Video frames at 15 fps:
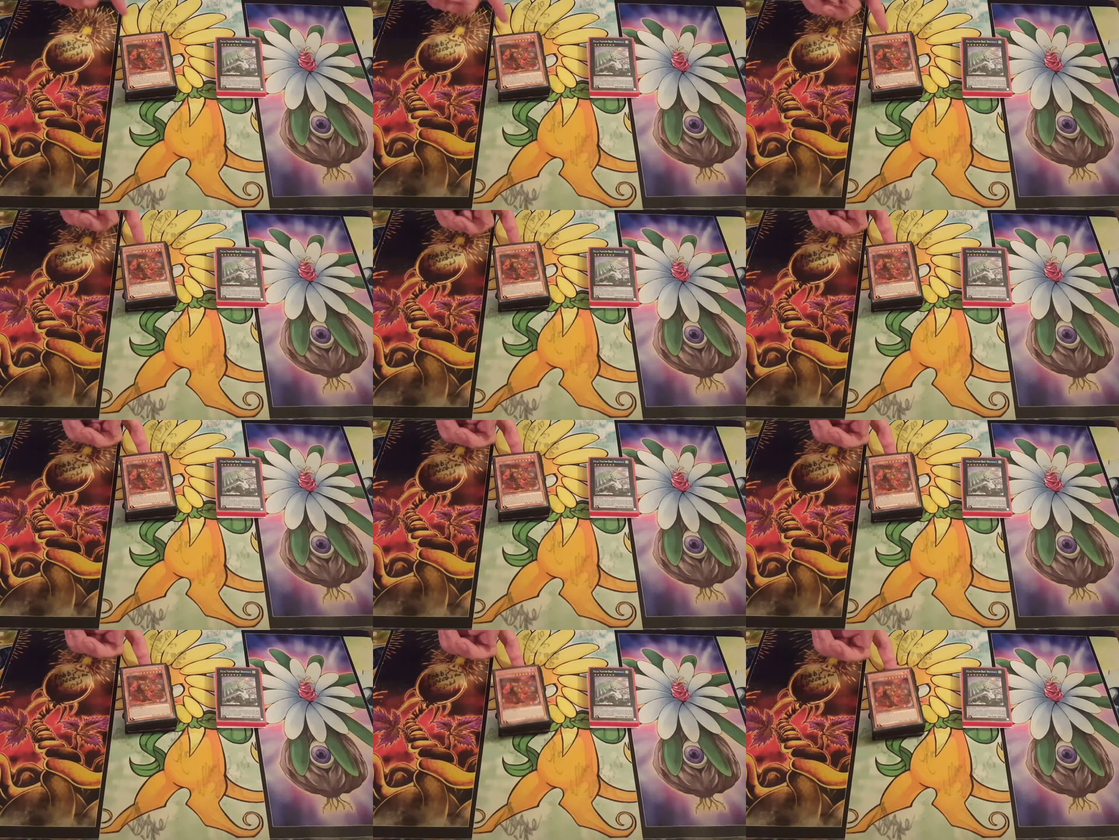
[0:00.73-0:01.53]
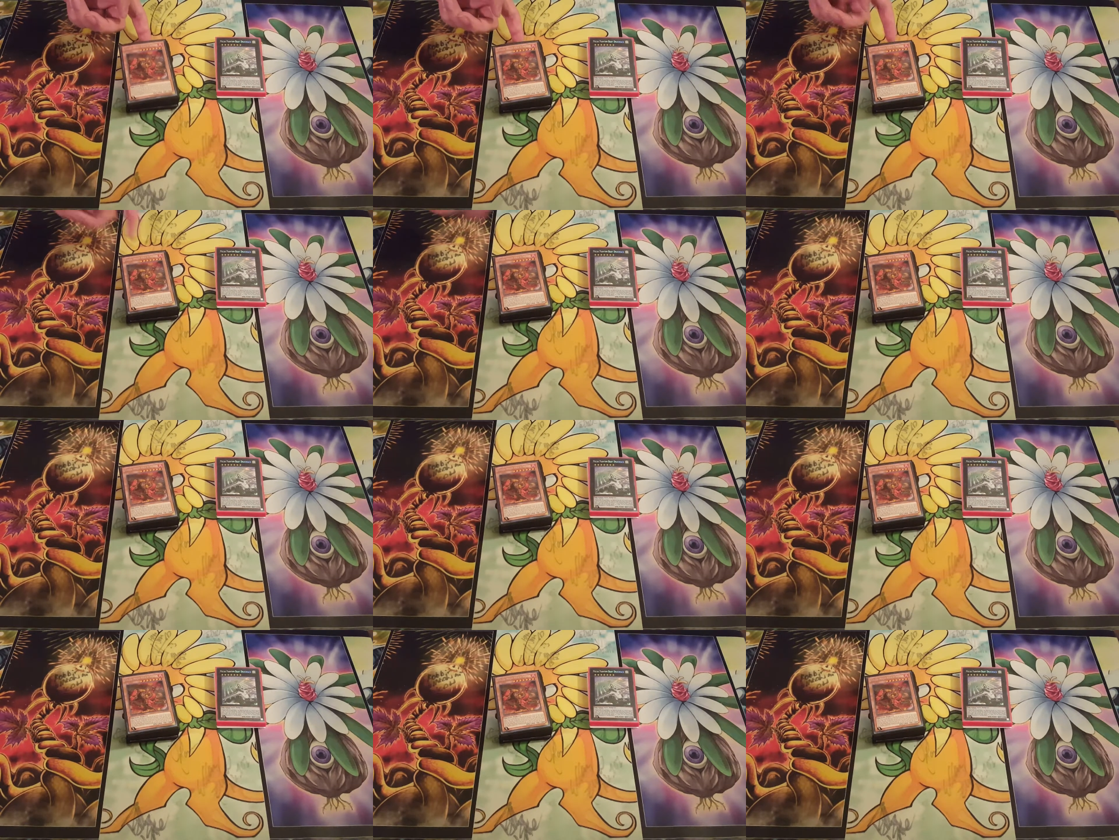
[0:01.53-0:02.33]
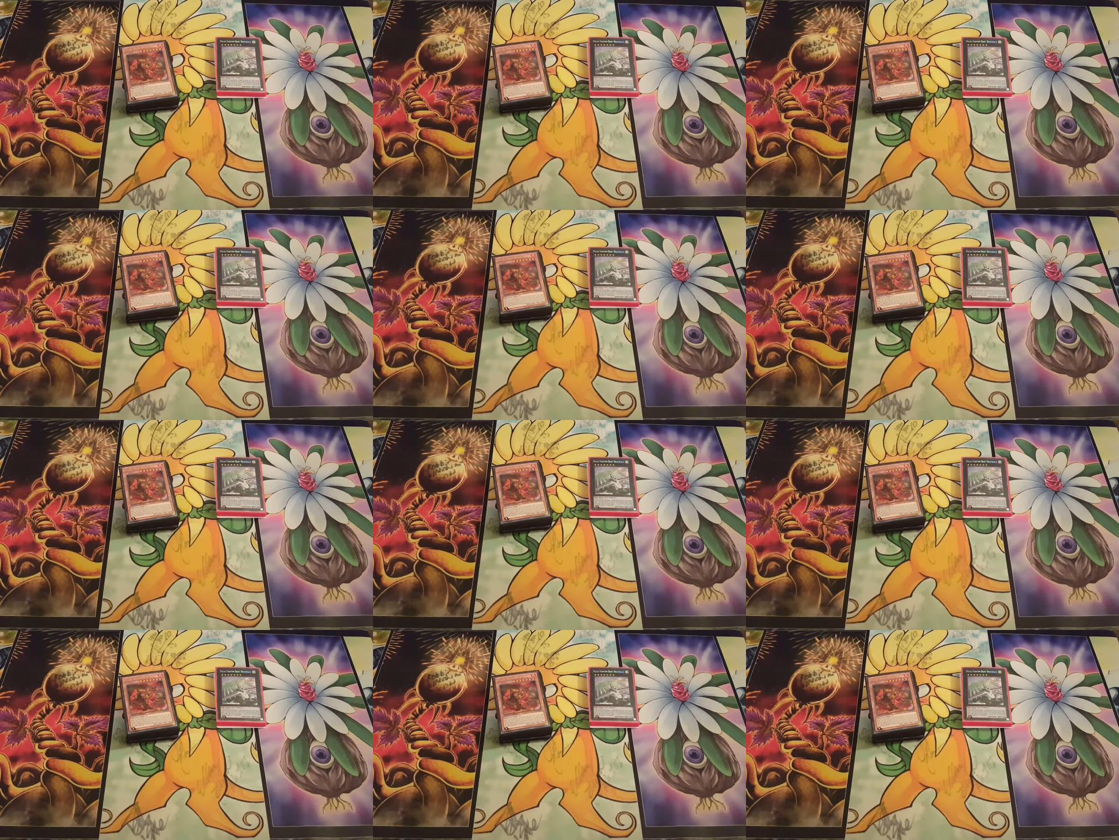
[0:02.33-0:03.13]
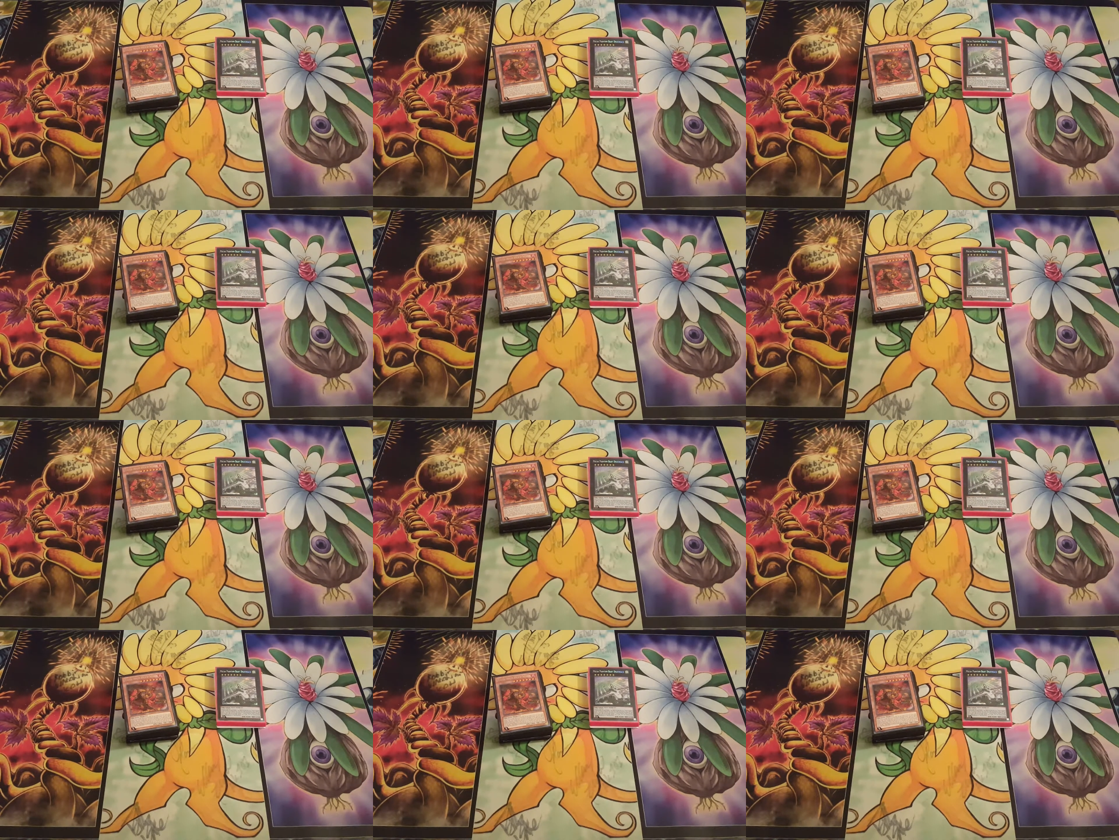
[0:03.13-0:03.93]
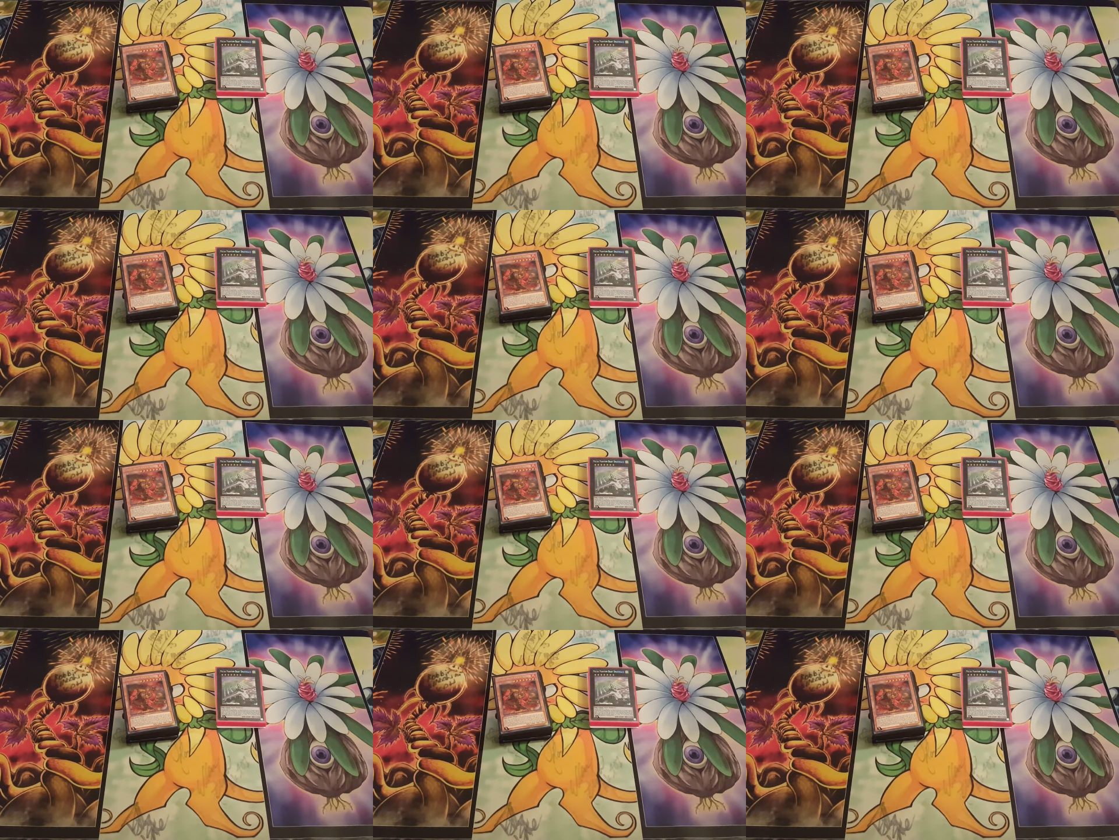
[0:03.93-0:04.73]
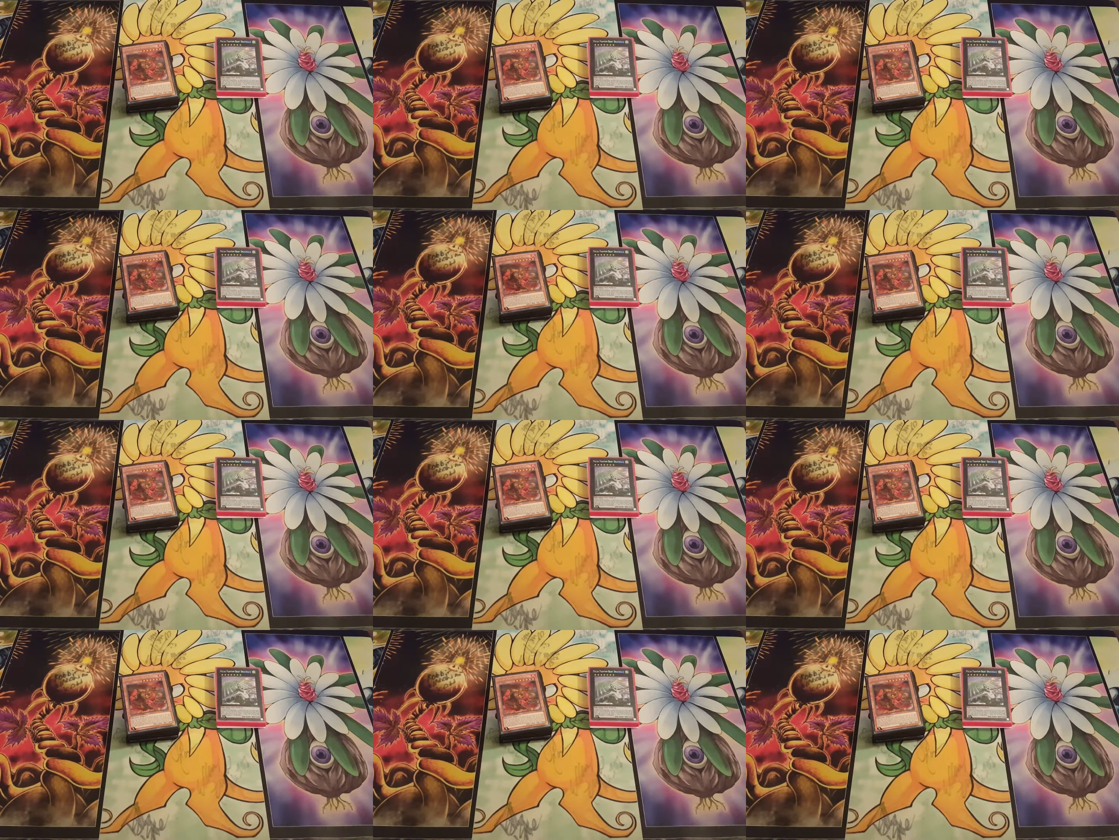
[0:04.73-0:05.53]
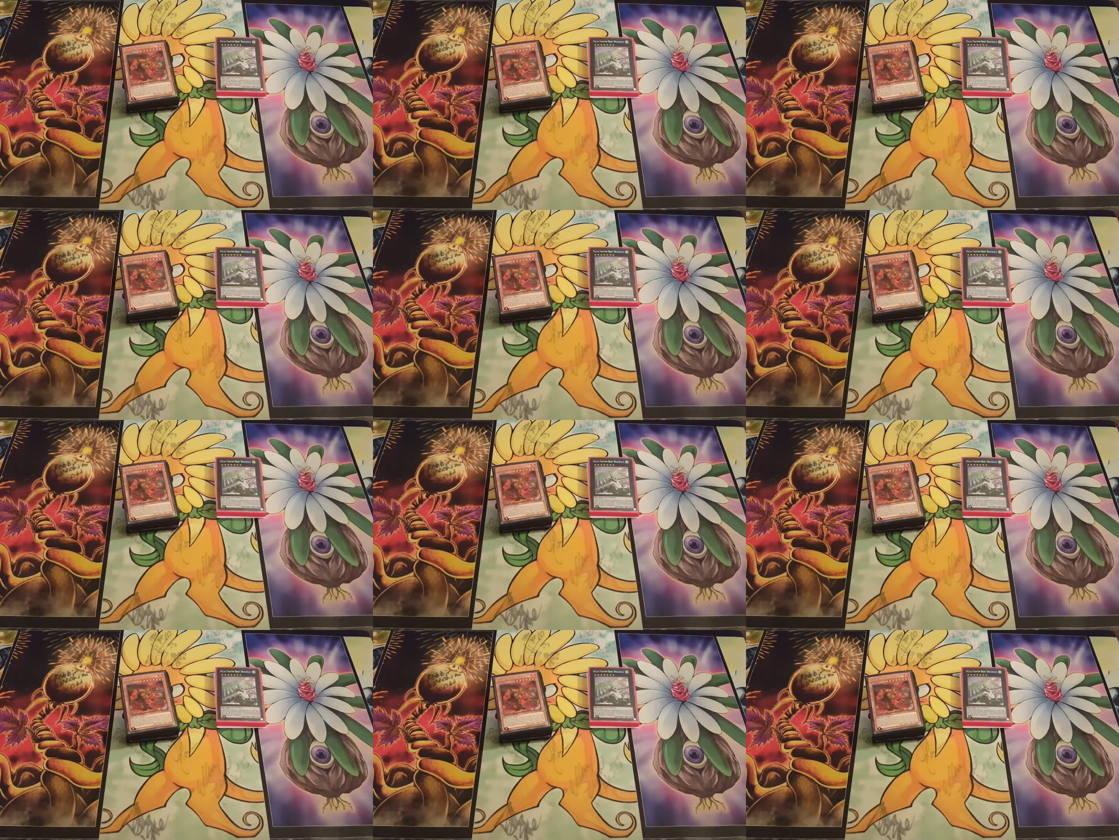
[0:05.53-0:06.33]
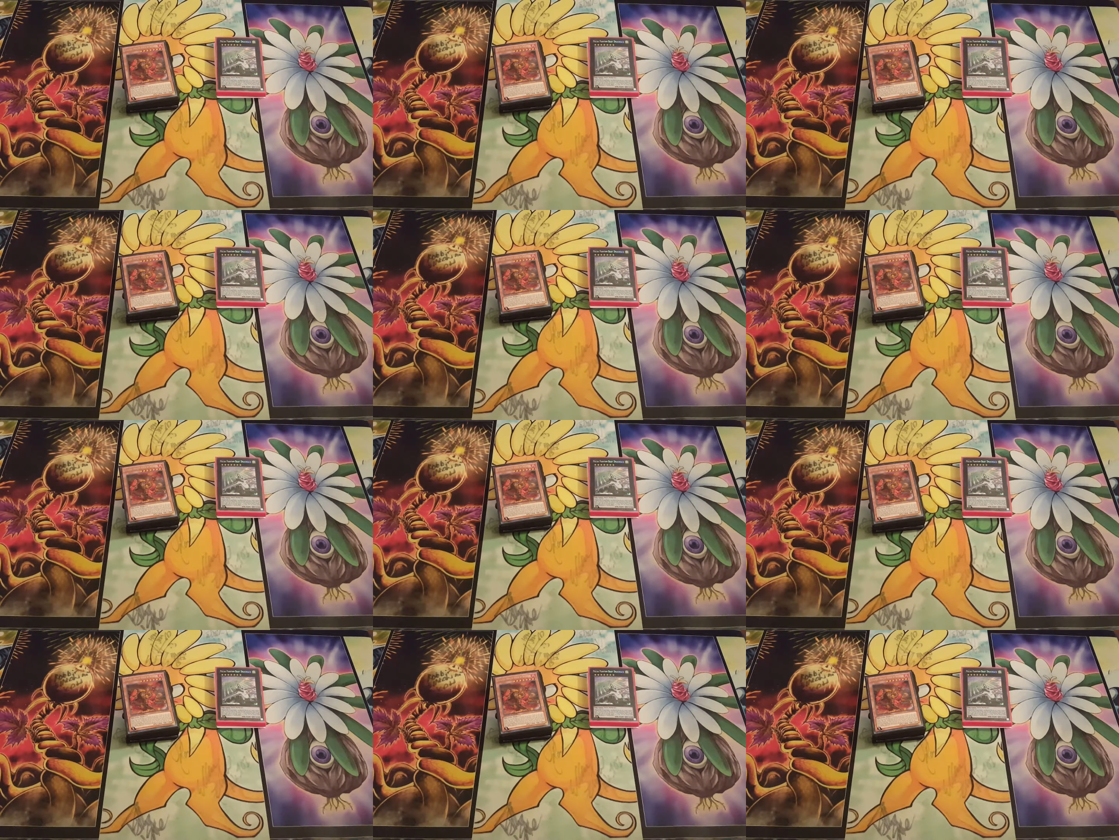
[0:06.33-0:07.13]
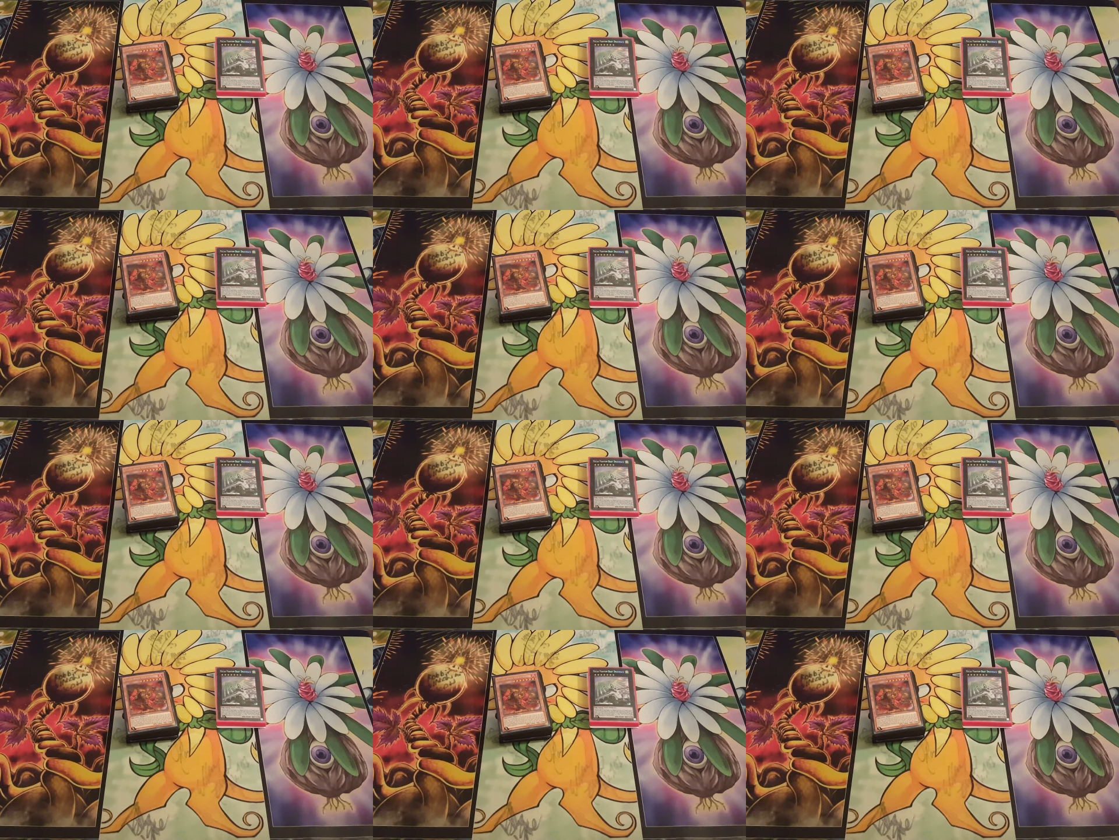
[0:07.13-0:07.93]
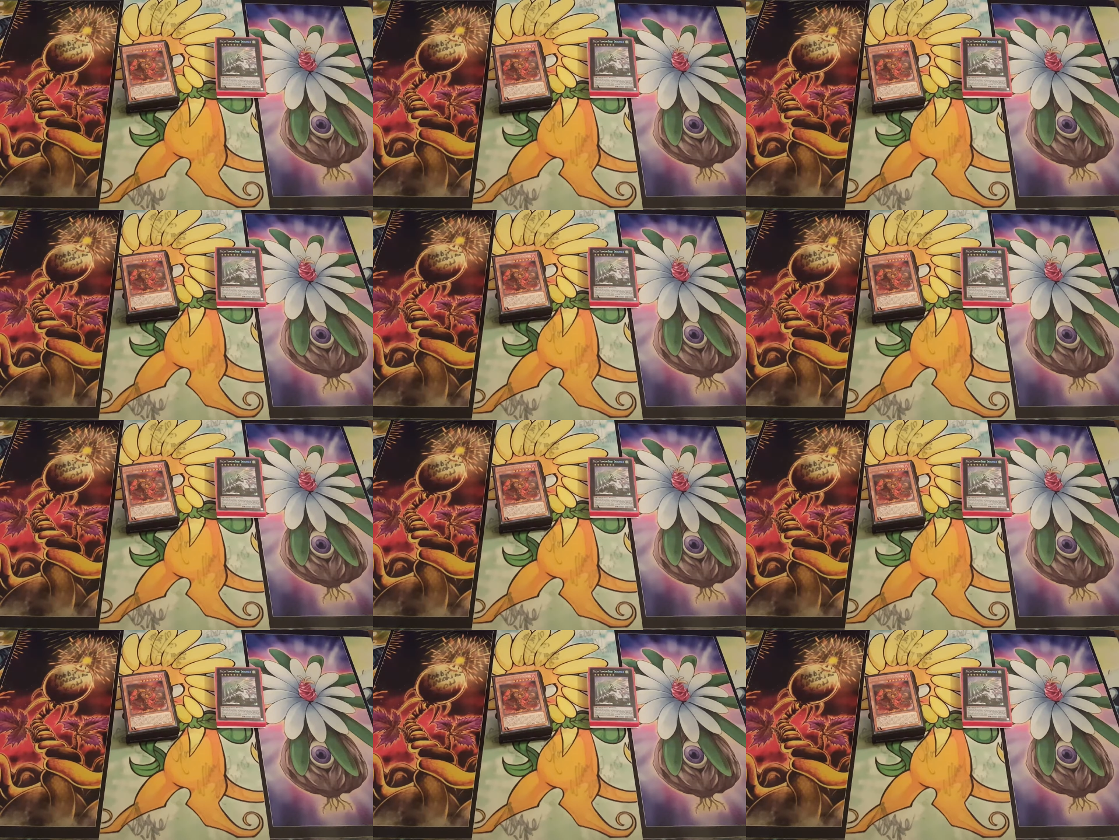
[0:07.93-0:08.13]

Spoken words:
No face is visible, so there are no lips to read.